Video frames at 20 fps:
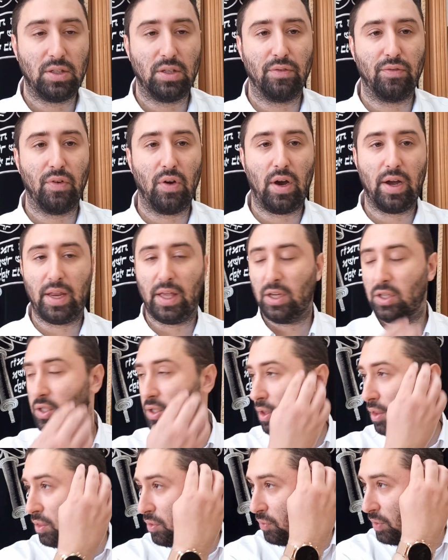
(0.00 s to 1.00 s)
divide each of
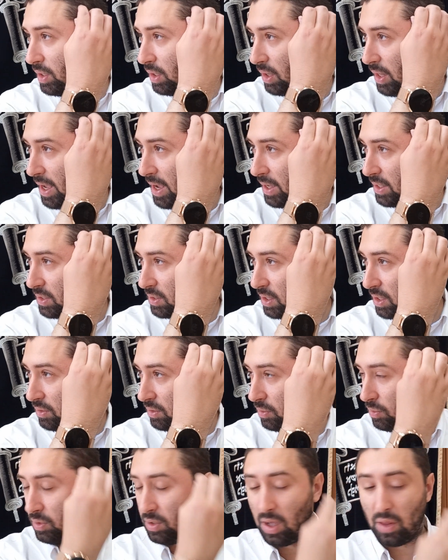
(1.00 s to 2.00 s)
the three lands
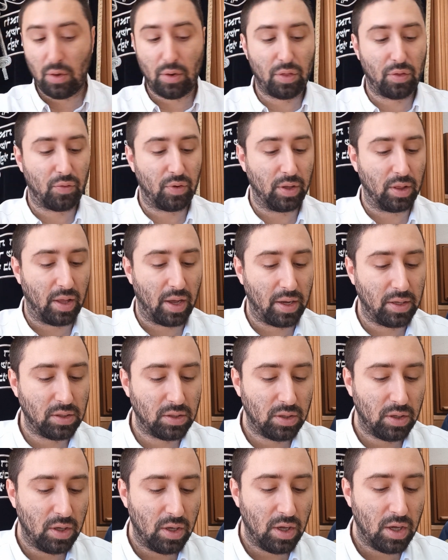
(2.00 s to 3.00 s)
into another three
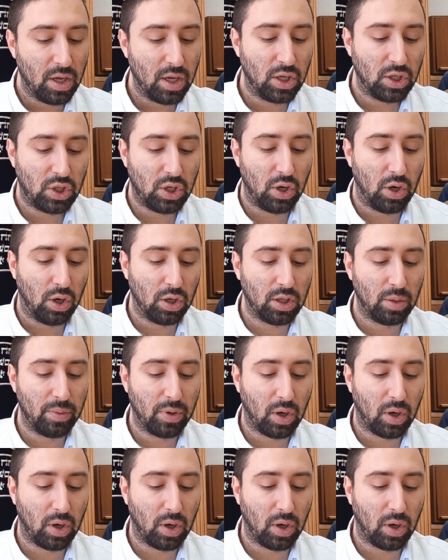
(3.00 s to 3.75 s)
lands? Because